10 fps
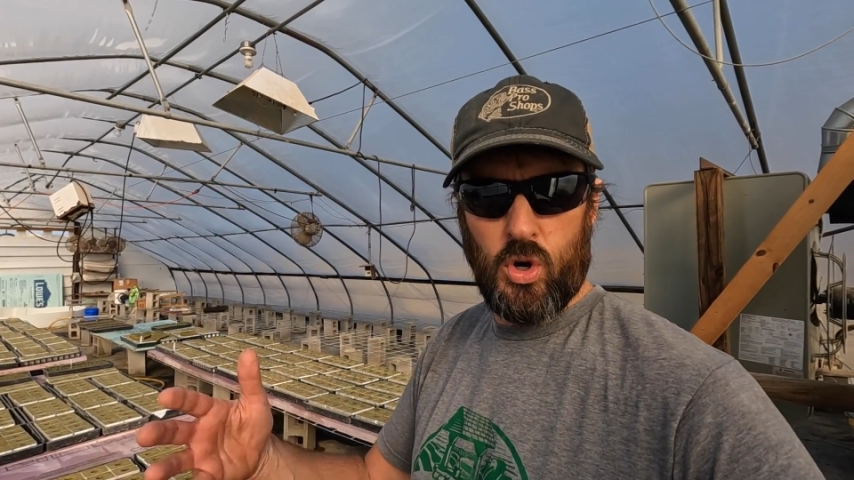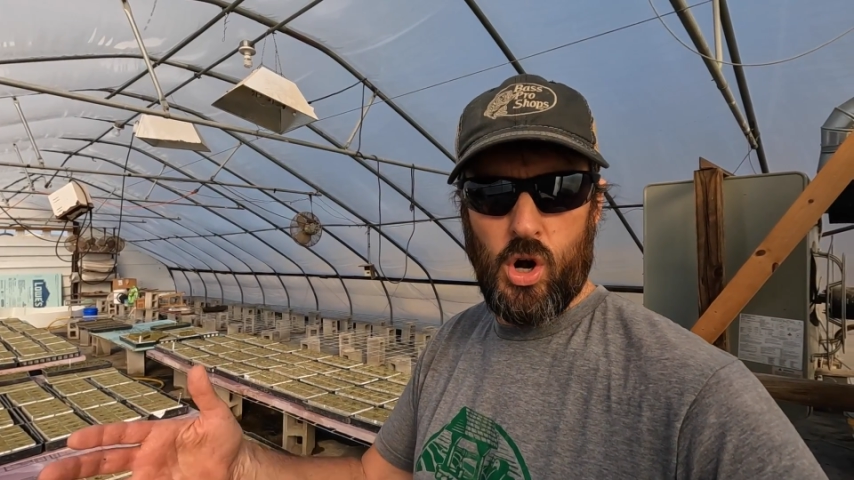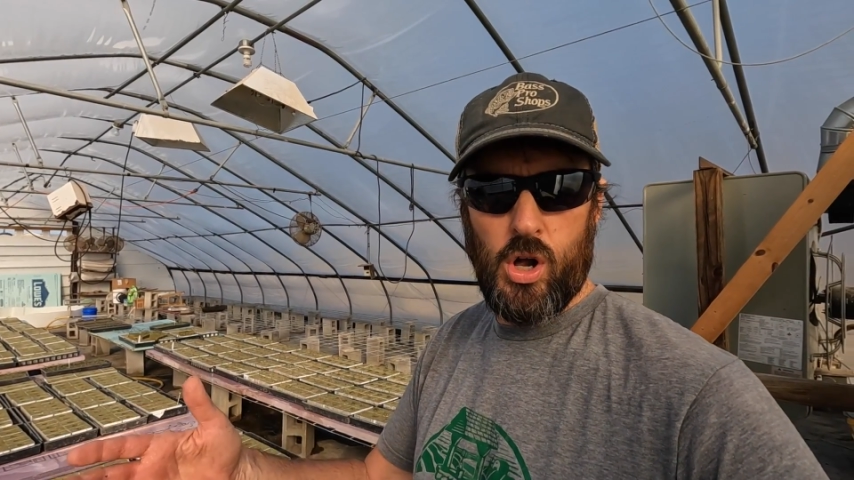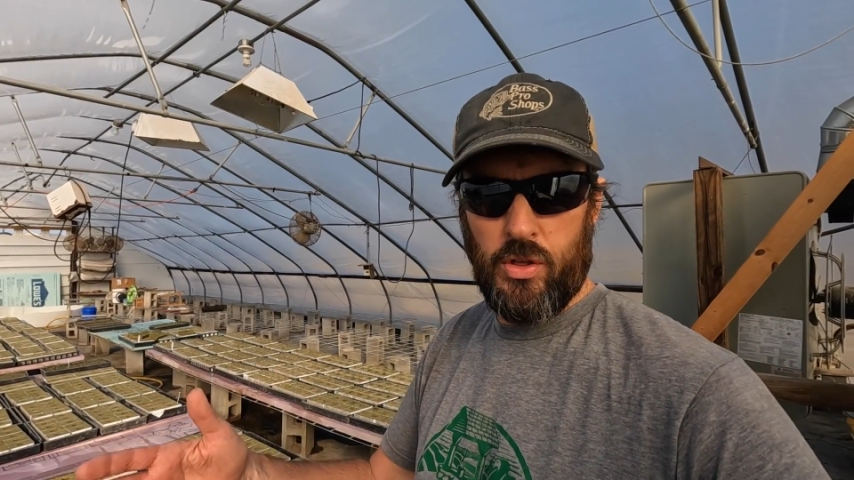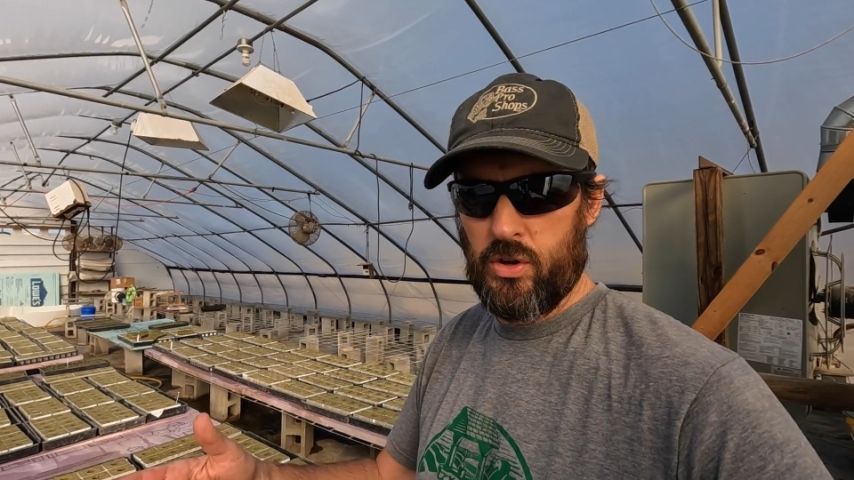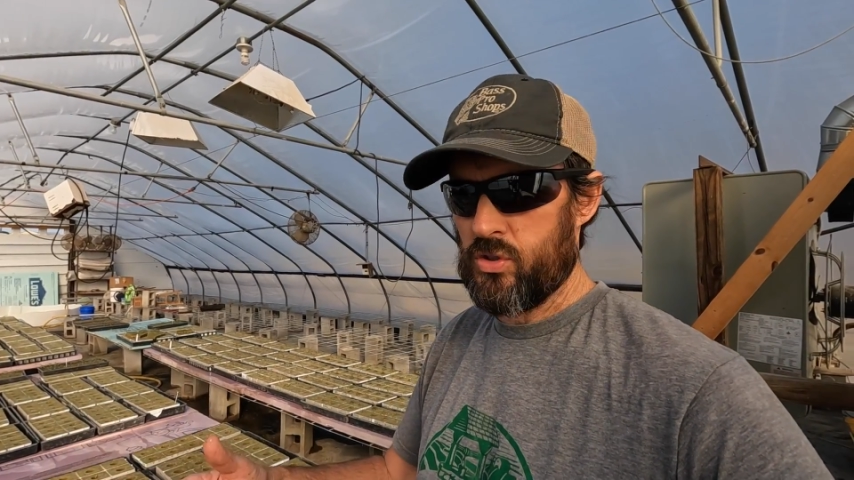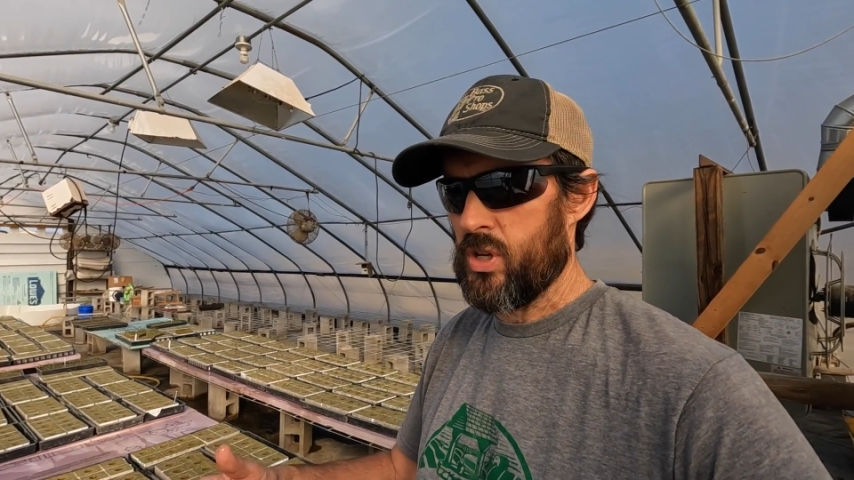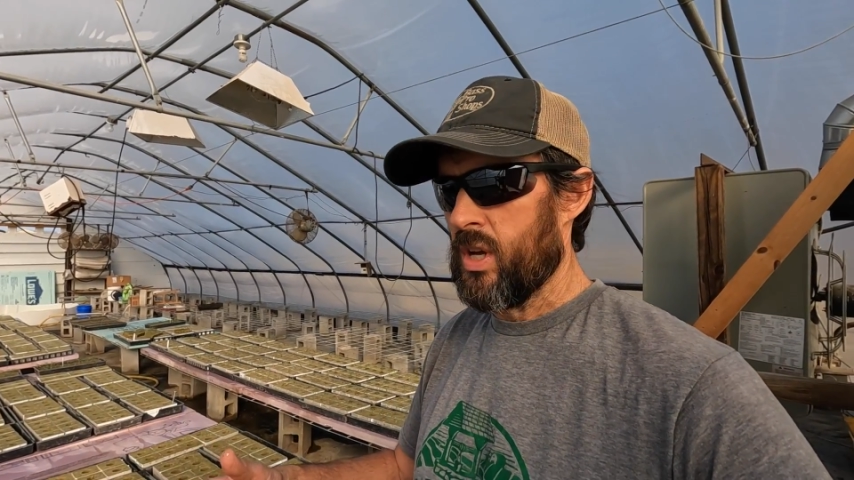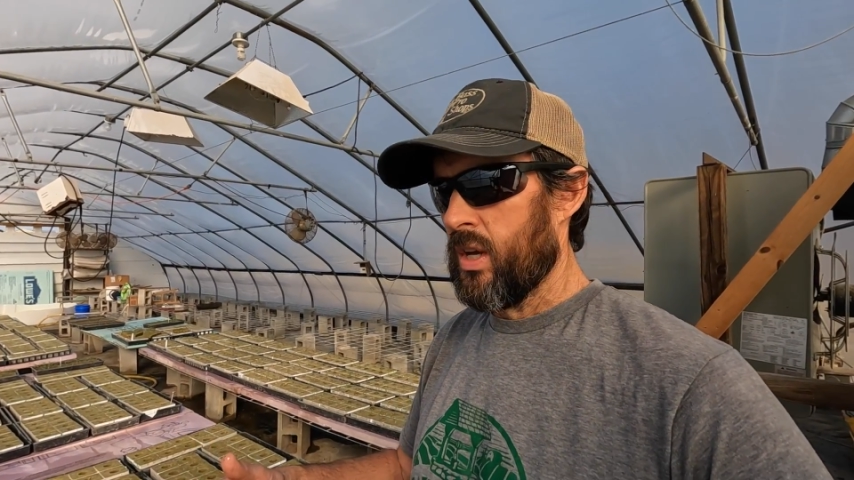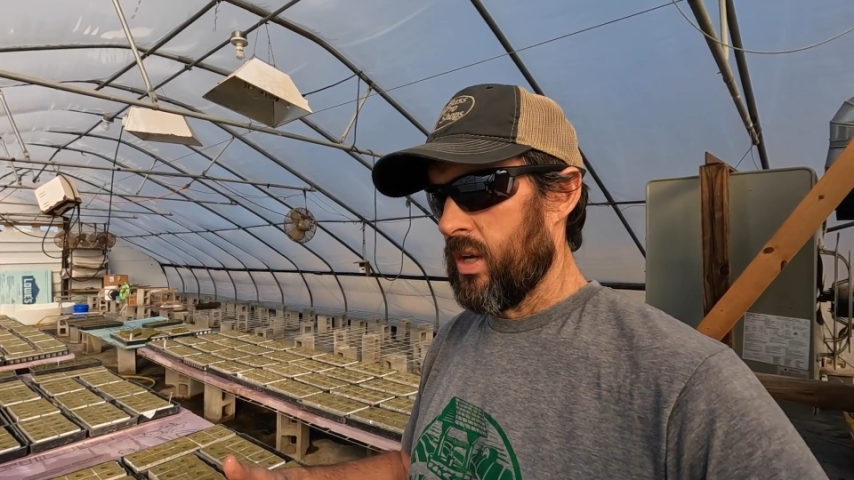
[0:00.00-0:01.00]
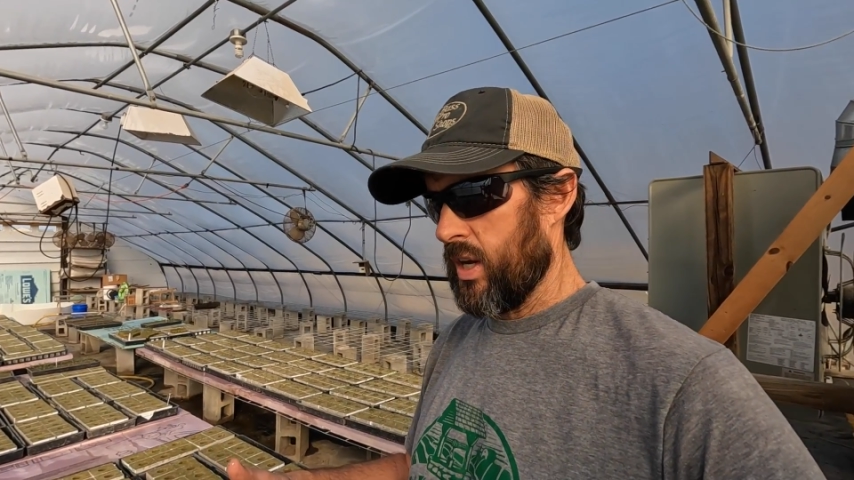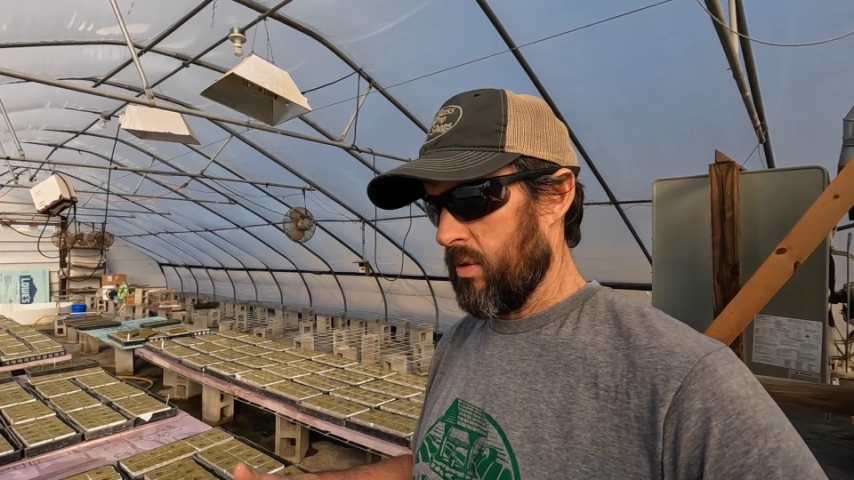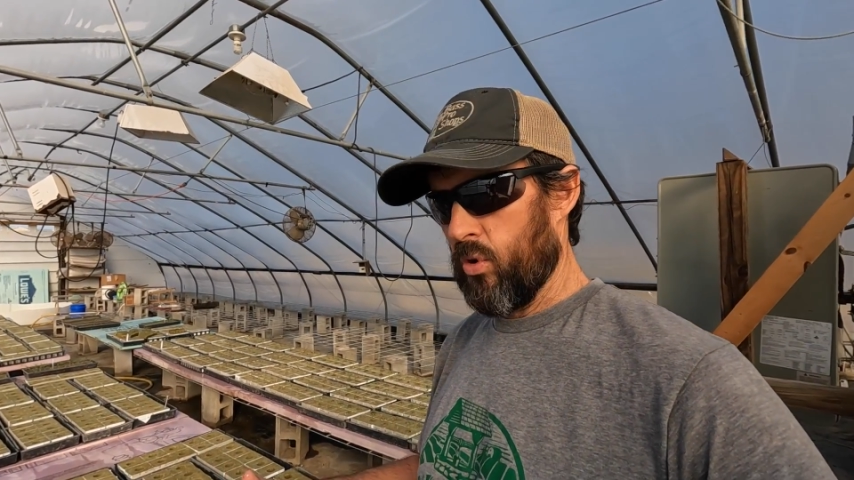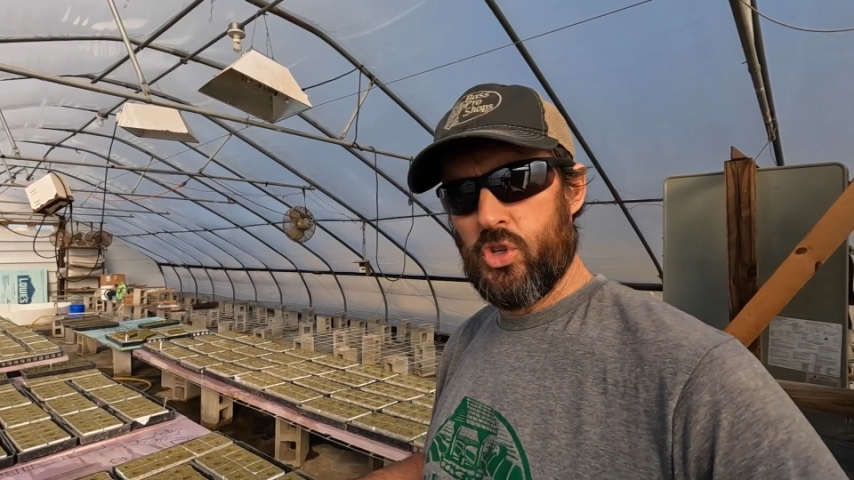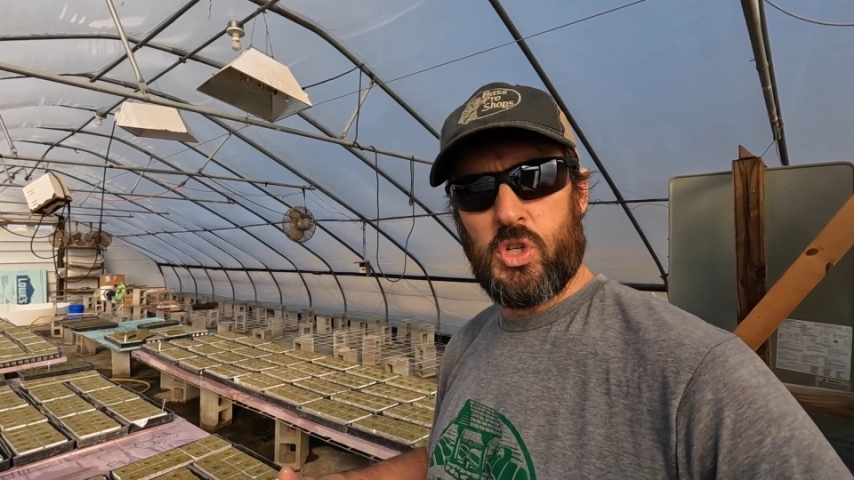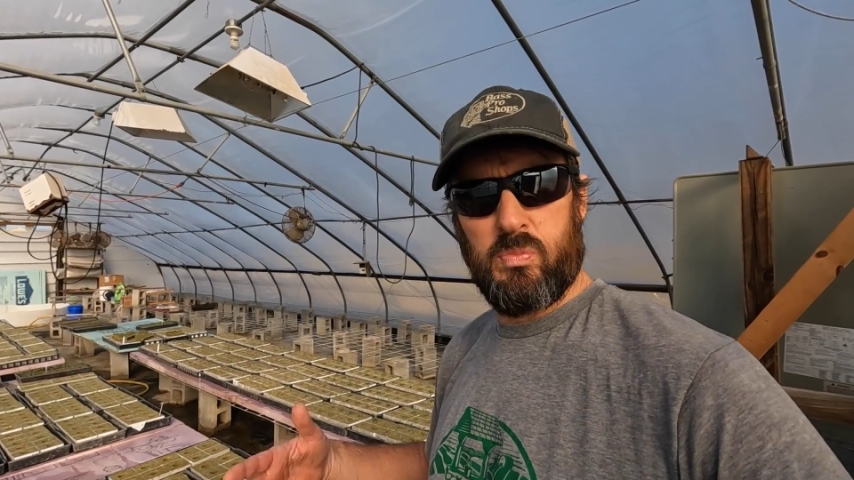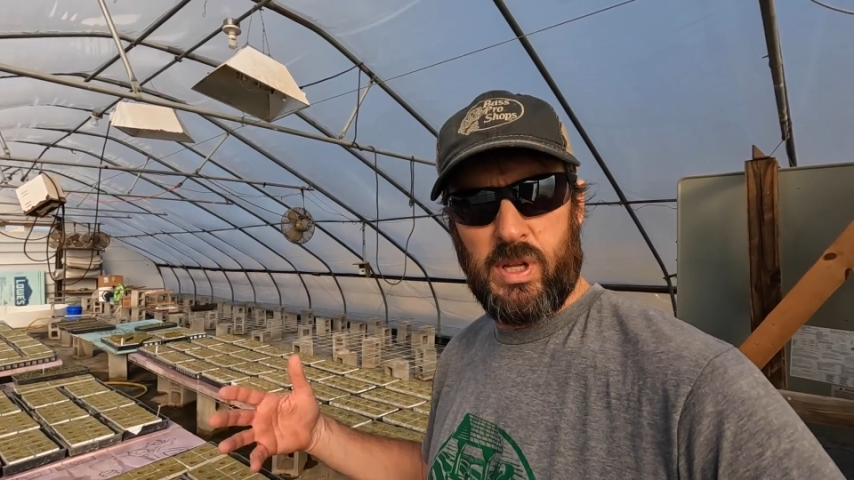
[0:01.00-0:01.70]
We'll call those and we'll just